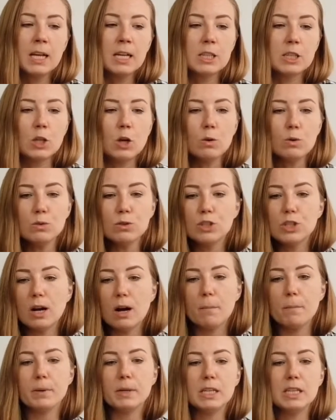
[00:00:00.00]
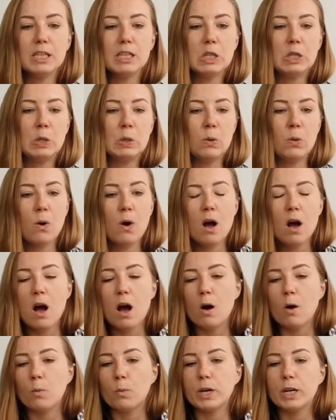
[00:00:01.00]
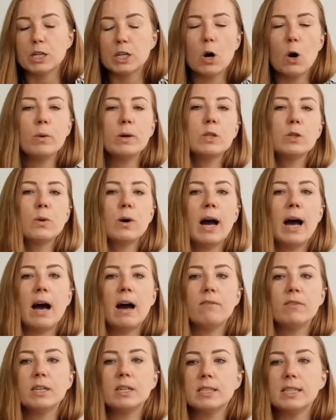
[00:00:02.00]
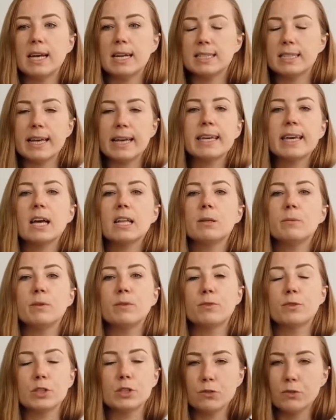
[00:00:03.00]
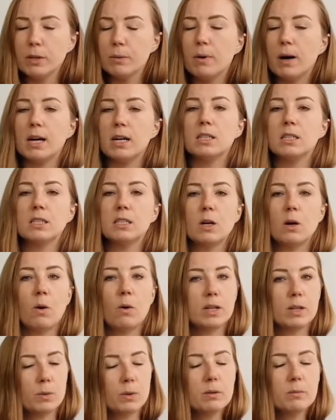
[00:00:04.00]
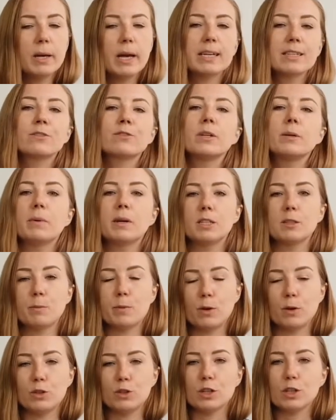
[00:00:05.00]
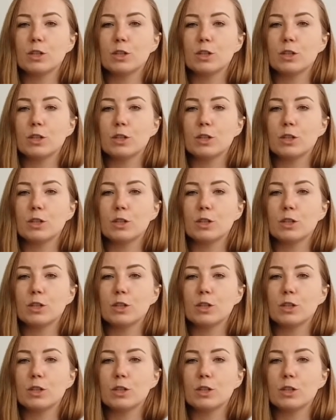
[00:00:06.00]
Don't jump into, we are going to have it as academy for 3 months, so it will be a 3 months project.